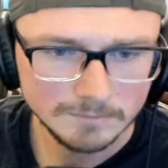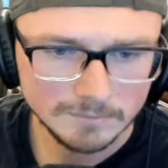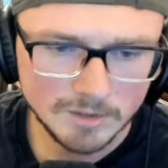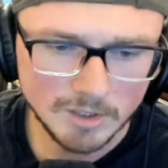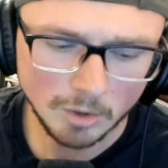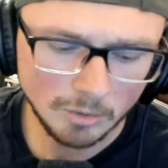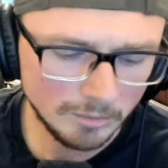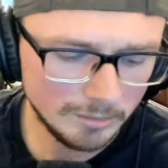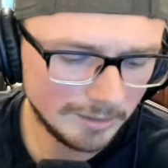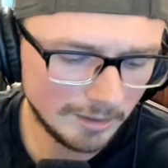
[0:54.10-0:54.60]

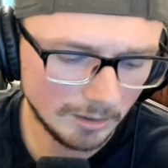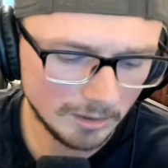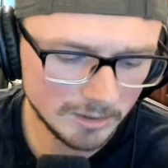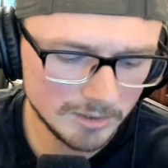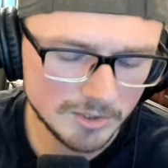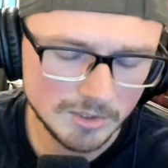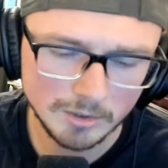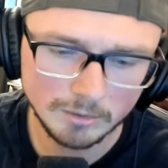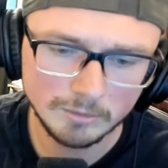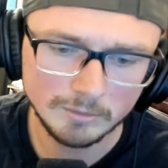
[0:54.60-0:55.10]
Don't
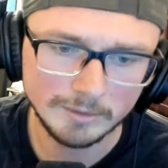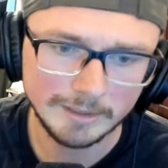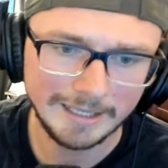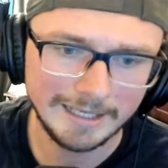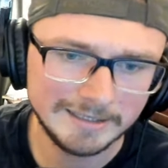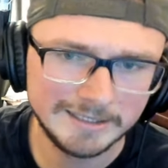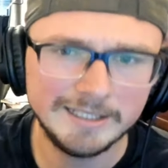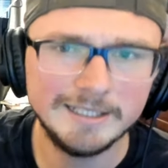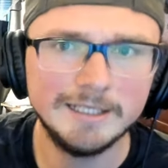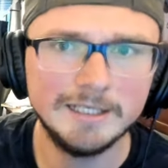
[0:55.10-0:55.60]
also,
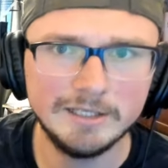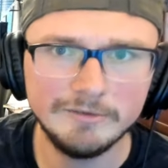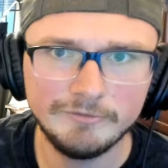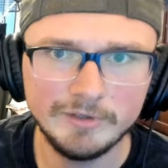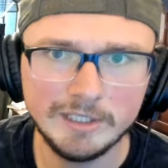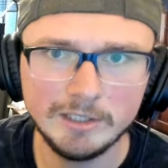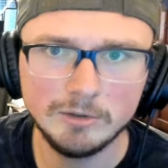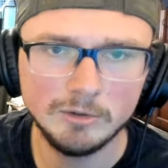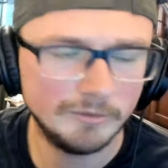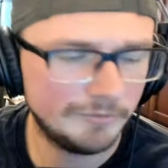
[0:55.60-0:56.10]
at the end of the
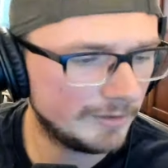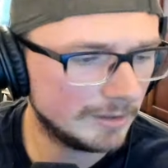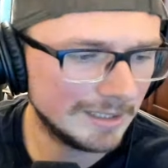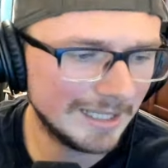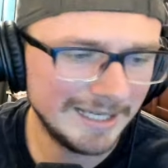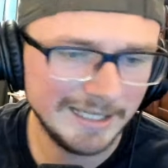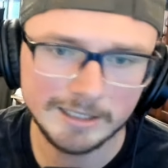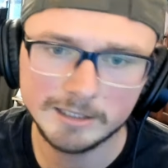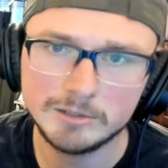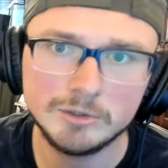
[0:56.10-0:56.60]
video, if you
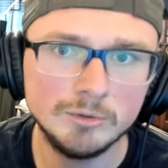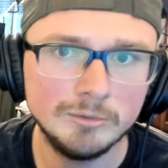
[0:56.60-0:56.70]
like it,